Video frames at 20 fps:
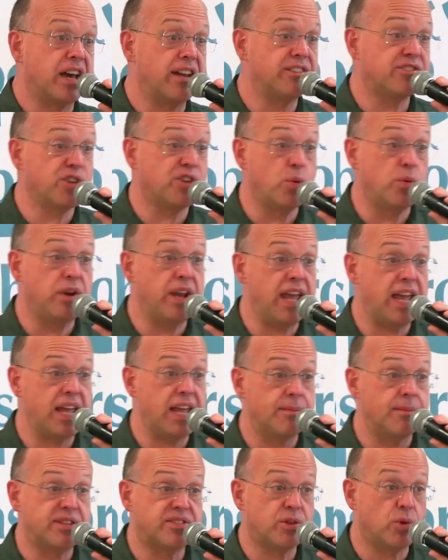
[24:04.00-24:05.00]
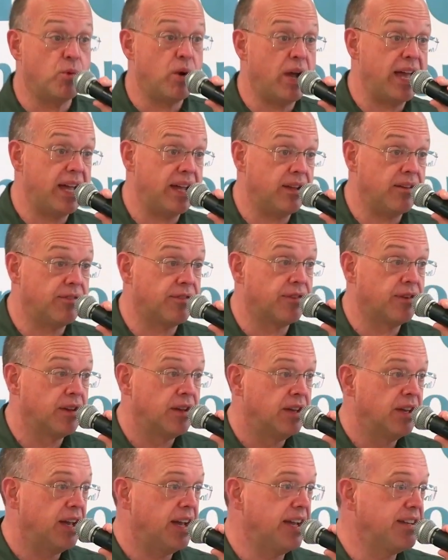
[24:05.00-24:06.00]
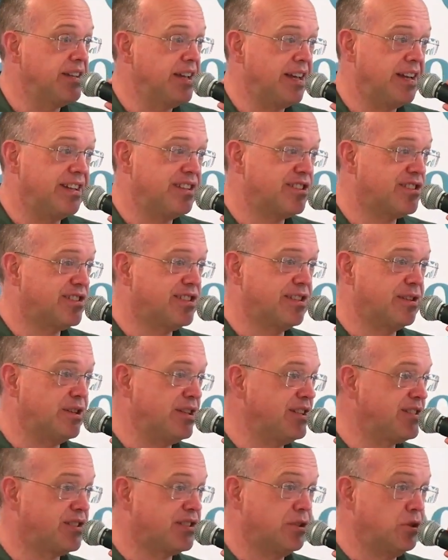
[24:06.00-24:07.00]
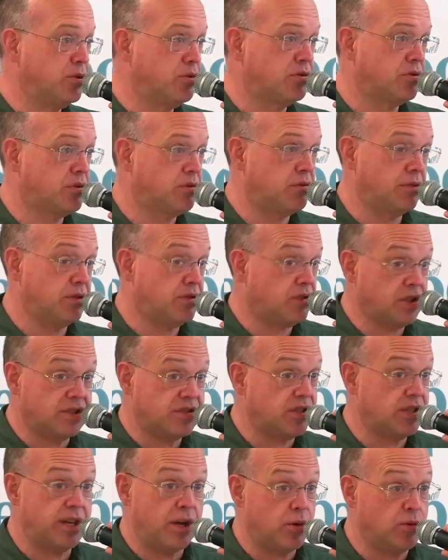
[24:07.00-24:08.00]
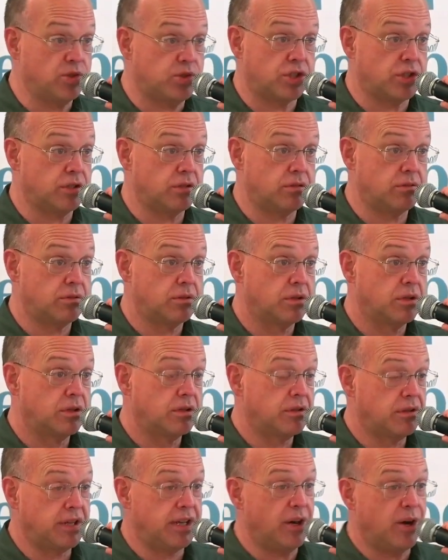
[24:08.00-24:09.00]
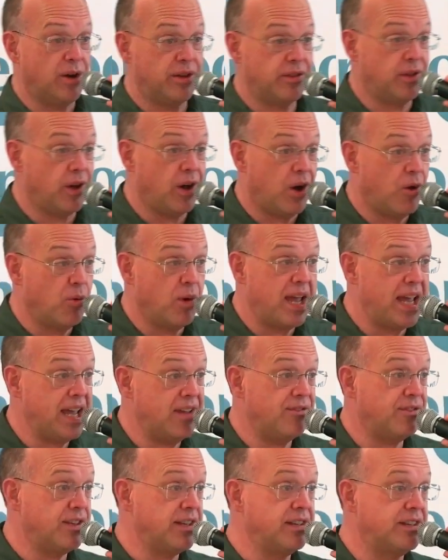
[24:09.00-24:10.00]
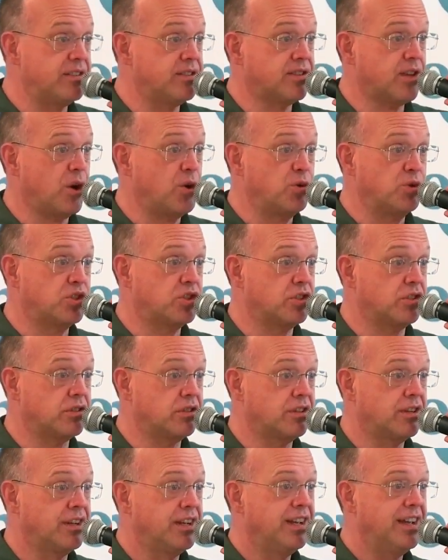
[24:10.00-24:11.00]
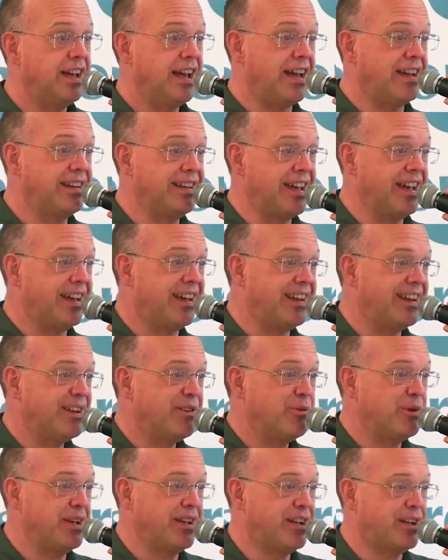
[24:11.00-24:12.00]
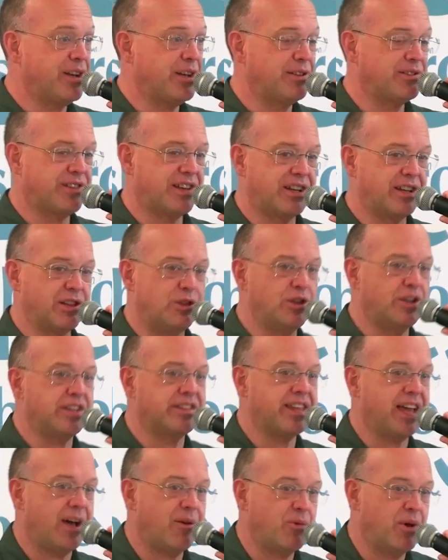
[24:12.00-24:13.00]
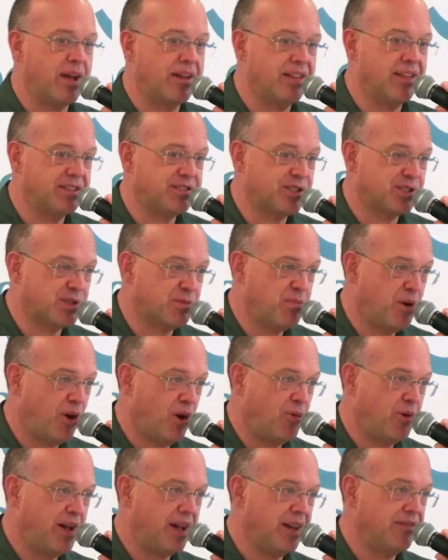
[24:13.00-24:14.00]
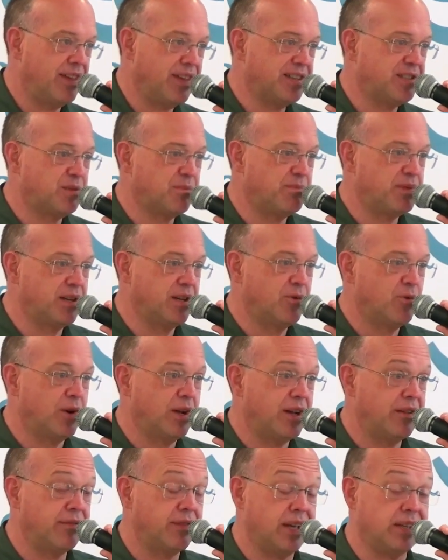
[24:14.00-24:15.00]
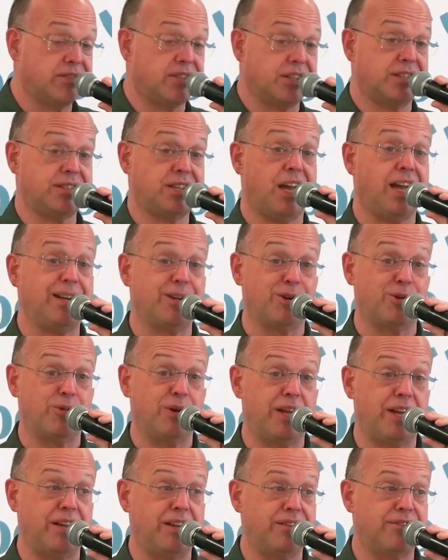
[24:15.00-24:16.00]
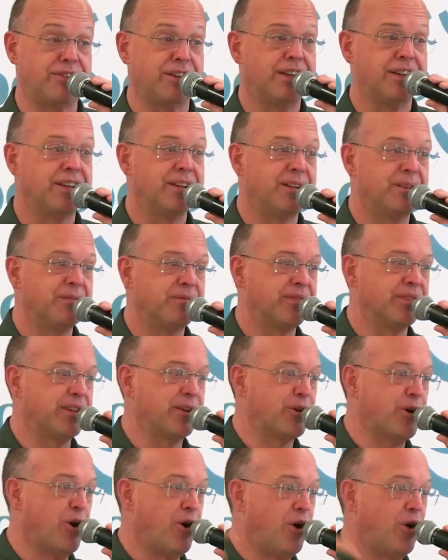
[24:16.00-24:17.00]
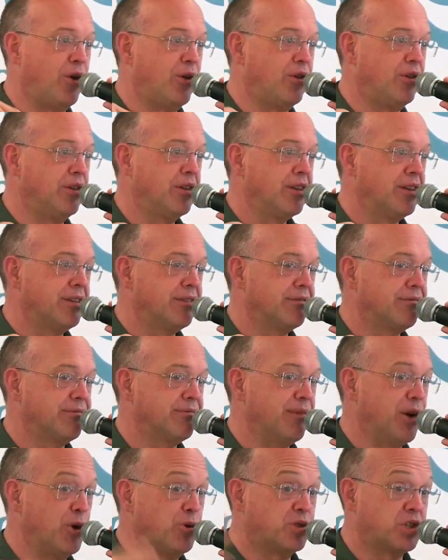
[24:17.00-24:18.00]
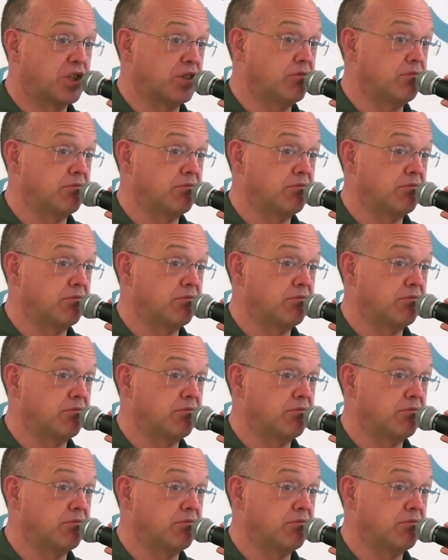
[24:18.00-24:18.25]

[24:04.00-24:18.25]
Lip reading: own name, it's a wave, and yet it's just the ocean. A wave is ocean, and yet it's like, look at that wave, that's a small wave, that's a big wave, that's a tidal wave. They're all ocean.